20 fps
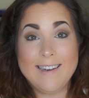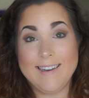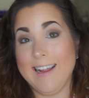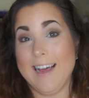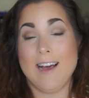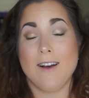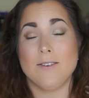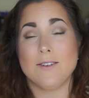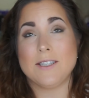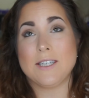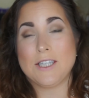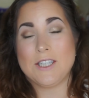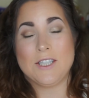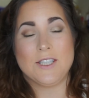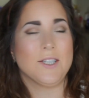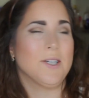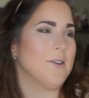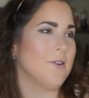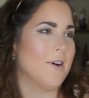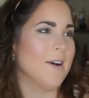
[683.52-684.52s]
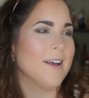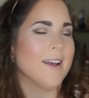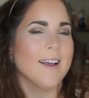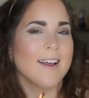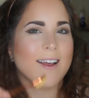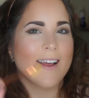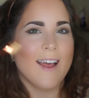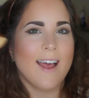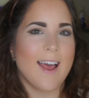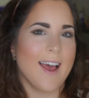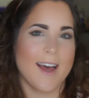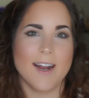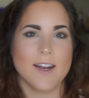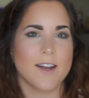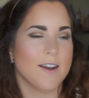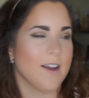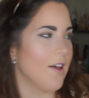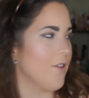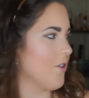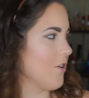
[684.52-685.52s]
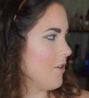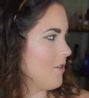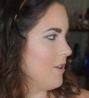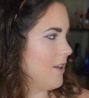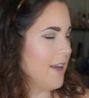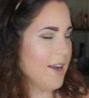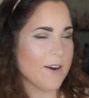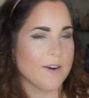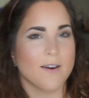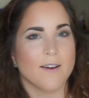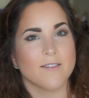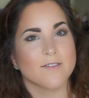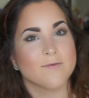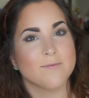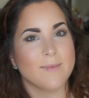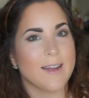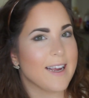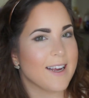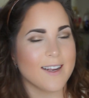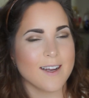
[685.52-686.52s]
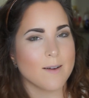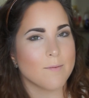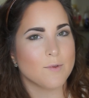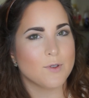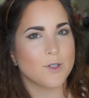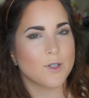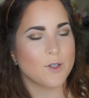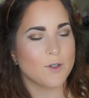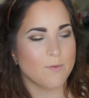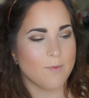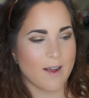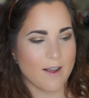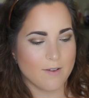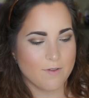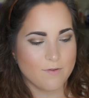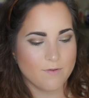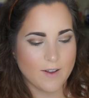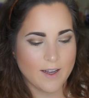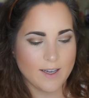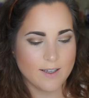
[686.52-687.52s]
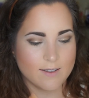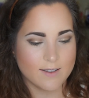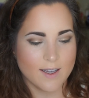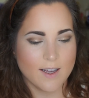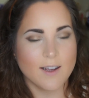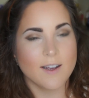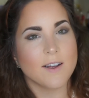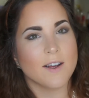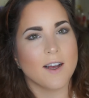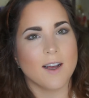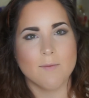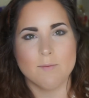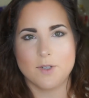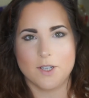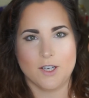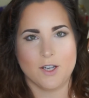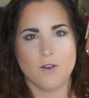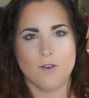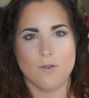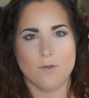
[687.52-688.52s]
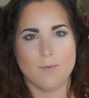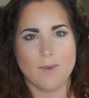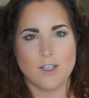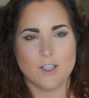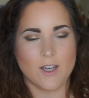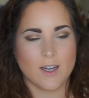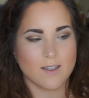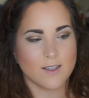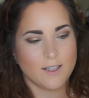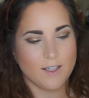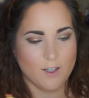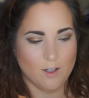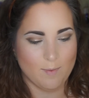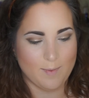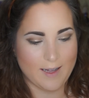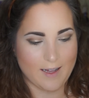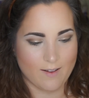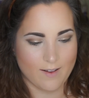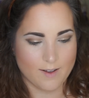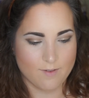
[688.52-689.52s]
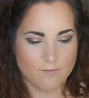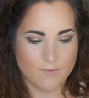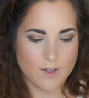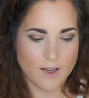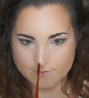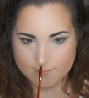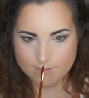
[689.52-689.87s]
Now just to add another layer of makeup to my face, I'm gonna go with my Jaclyn Hill palette.